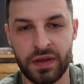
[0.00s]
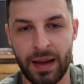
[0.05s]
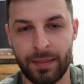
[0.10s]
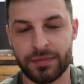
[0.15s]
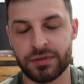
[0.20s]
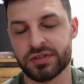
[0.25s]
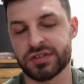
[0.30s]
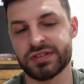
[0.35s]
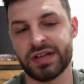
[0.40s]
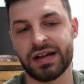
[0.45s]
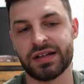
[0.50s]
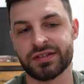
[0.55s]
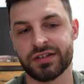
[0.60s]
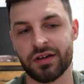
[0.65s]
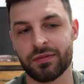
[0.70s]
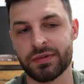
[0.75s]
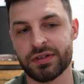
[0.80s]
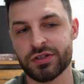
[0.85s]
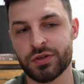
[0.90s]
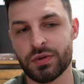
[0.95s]
The Amazon sellers that
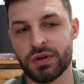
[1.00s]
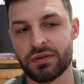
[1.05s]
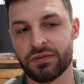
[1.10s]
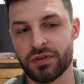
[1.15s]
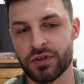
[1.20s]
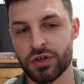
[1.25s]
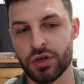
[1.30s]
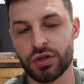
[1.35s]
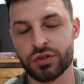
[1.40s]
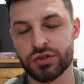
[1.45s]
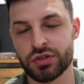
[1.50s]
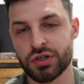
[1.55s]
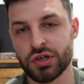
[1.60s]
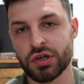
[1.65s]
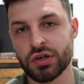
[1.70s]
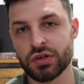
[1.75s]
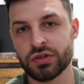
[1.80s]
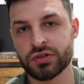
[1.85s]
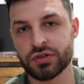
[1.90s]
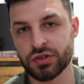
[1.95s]
have been doing it for years and
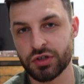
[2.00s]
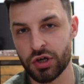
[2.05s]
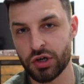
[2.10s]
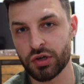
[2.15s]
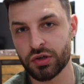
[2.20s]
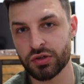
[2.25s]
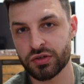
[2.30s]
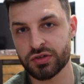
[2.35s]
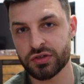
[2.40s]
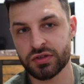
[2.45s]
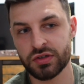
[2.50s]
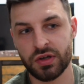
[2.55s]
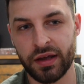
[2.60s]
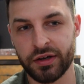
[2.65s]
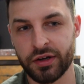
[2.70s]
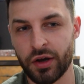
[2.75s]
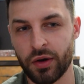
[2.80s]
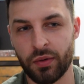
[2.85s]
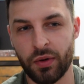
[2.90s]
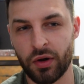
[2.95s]
years and years,
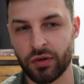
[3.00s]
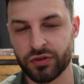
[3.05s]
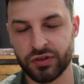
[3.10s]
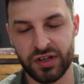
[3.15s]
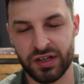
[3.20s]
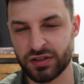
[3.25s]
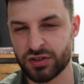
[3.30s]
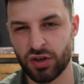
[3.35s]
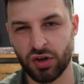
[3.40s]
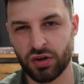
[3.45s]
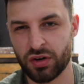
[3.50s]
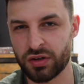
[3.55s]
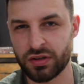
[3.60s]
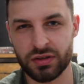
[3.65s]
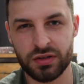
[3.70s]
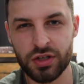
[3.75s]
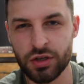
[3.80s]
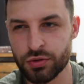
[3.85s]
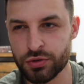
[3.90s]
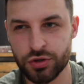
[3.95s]
you know, on TikTok
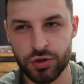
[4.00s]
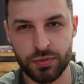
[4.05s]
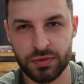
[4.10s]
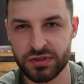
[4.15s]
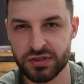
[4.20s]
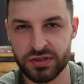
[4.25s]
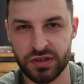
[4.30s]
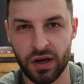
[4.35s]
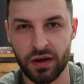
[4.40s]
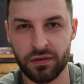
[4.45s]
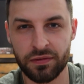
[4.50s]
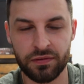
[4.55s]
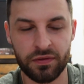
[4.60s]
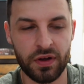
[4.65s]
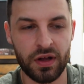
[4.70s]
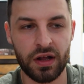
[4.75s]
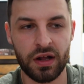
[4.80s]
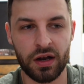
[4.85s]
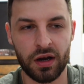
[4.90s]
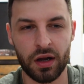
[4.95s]
and YouTube and stuff,
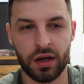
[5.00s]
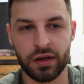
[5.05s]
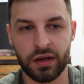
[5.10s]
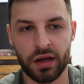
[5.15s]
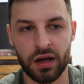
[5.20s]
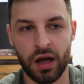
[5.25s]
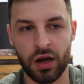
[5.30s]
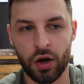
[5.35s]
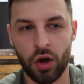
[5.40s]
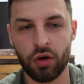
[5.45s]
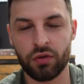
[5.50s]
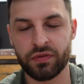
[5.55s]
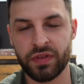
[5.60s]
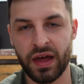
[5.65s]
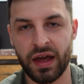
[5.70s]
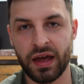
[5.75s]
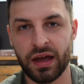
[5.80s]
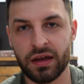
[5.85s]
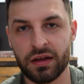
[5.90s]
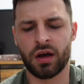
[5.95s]
like a lot of
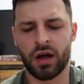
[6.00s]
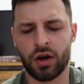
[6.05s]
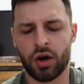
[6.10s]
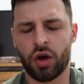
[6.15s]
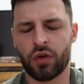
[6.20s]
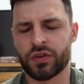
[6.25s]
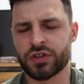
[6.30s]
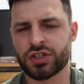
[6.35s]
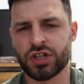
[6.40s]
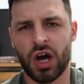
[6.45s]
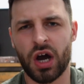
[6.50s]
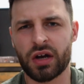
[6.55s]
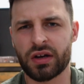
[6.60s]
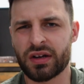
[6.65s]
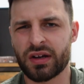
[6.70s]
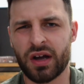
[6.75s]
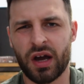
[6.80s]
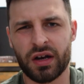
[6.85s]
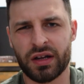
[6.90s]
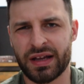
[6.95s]
their a lot of the
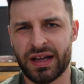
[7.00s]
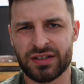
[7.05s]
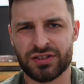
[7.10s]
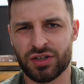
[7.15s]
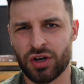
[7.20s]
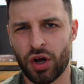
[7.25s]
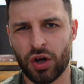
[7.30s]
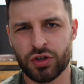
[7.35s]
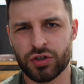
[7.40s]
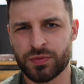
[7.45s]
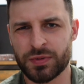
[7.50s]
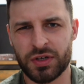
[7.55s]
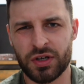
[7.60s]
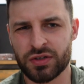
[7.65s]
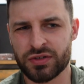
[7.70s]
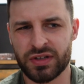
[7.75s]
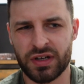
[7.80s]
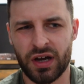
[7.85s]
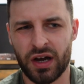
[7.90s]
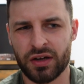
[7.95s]
jargon kind of gets lost
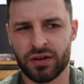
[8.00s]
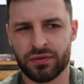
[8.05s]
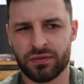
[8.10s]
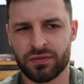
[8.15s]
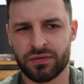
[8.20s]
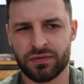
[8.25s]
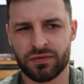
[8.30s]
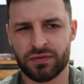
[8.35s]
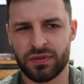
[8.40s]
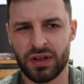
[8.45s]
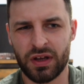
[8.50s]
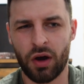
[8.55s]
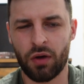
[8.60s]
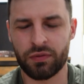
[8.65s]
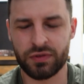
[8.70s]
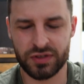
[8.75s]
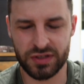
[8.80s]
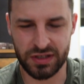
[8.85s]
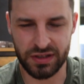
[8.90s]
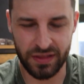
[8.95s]
because they're kind of
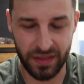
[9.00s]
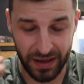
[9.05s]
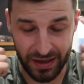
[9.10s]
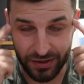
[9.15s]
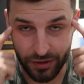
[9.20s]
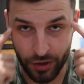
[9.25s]
obviously they